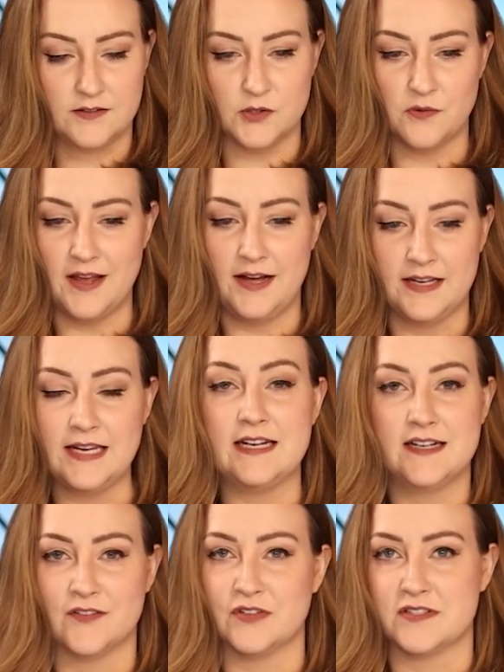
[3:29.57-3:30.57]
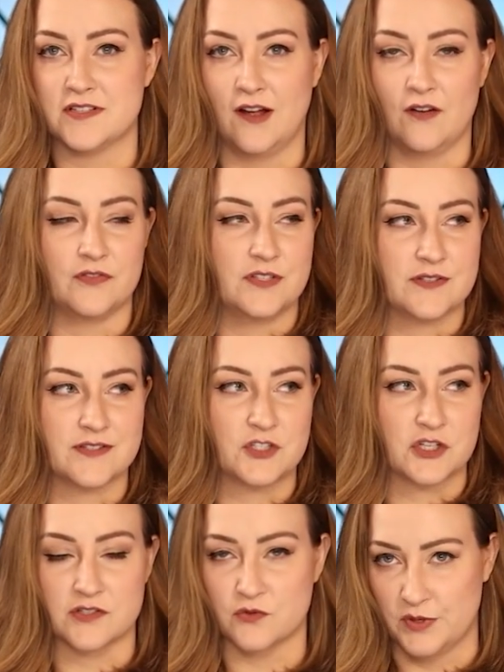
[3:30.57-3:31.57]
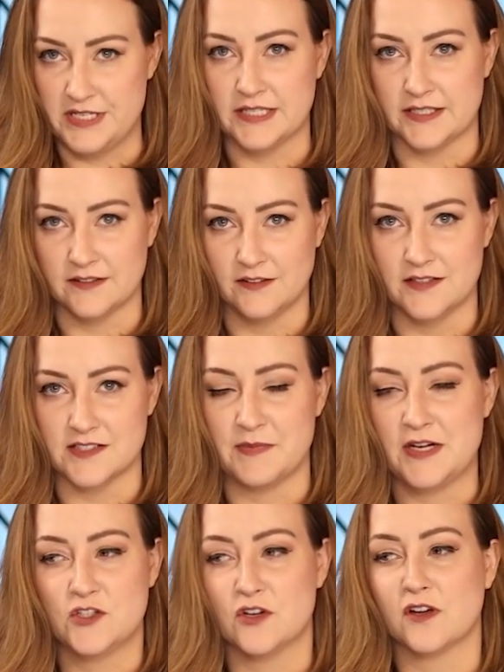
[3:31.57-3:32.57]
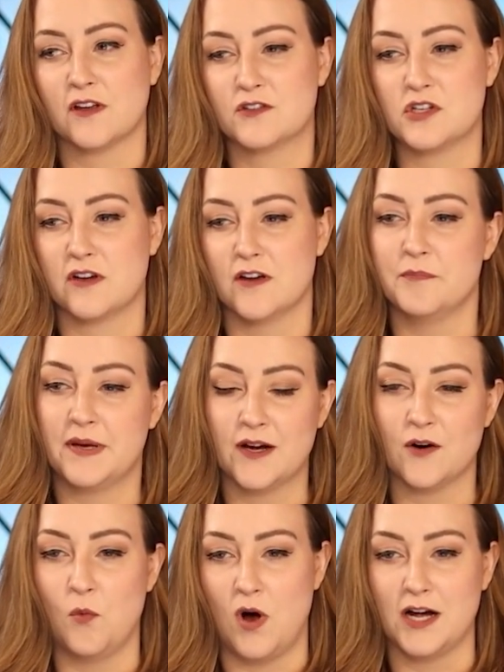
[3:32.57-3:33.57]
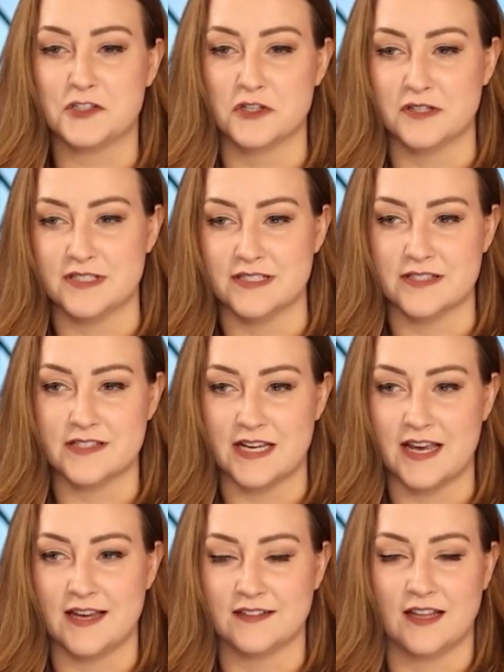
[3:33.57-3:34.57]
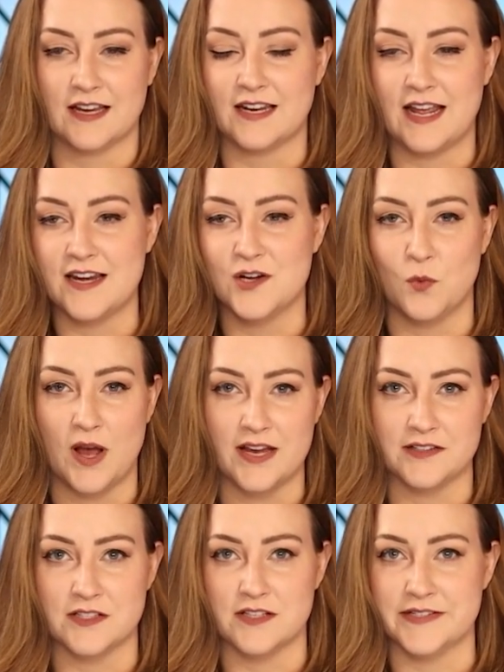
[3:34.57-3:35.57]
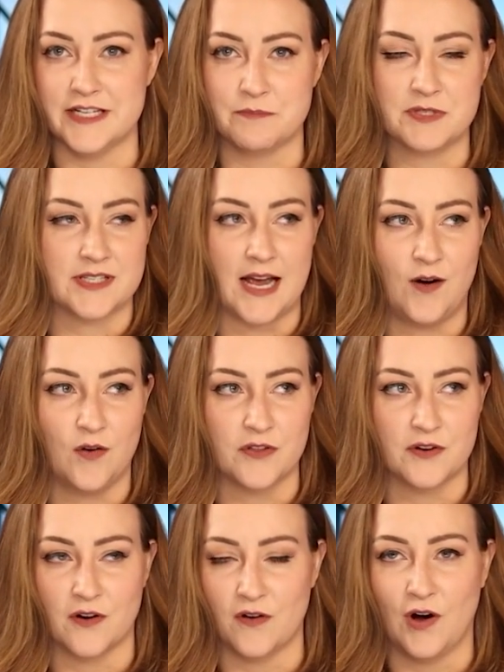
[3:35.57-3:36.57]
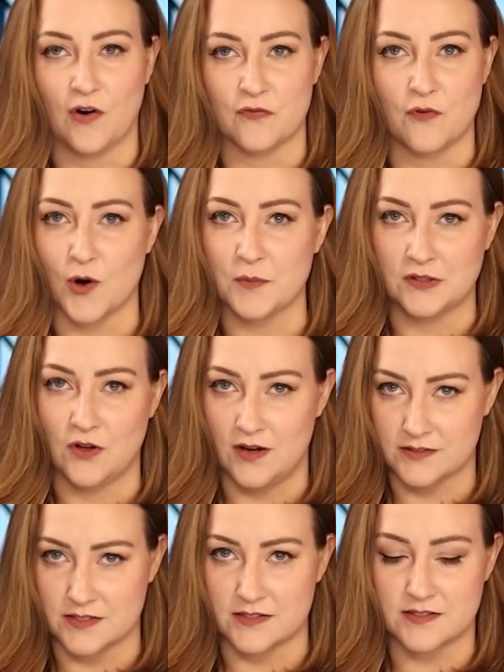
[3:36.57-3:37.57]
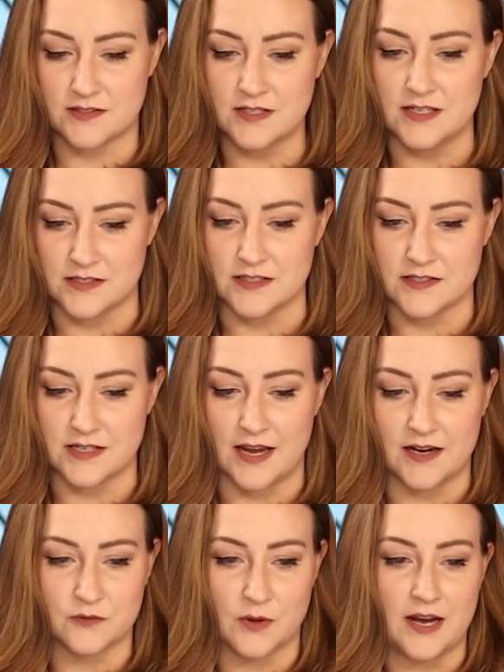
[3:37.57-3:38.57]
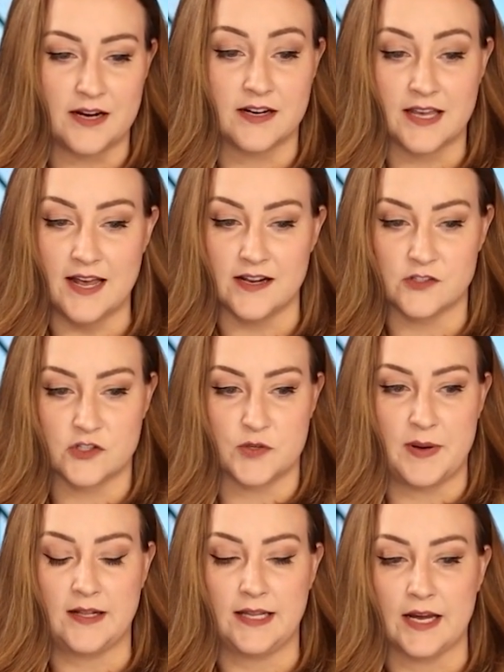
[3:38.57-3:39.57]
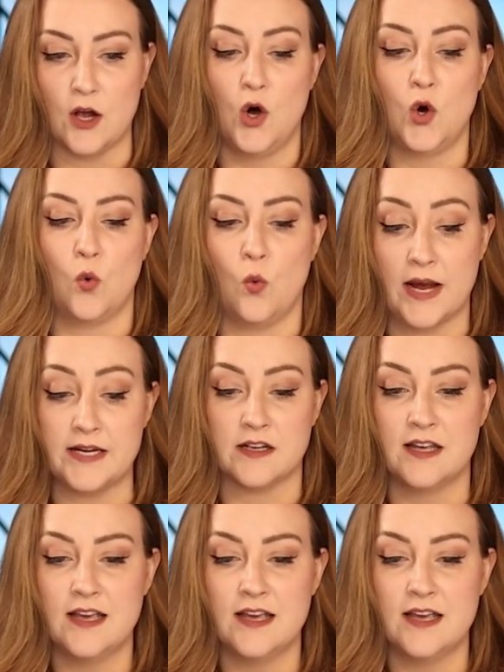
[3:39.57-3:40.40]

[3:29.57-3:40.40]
So that in and of itself is just ridiculous. I mean, to compare Washington state like in any way to the deep South and our farming laws is insane, right? And again, it's just about like, oh, white,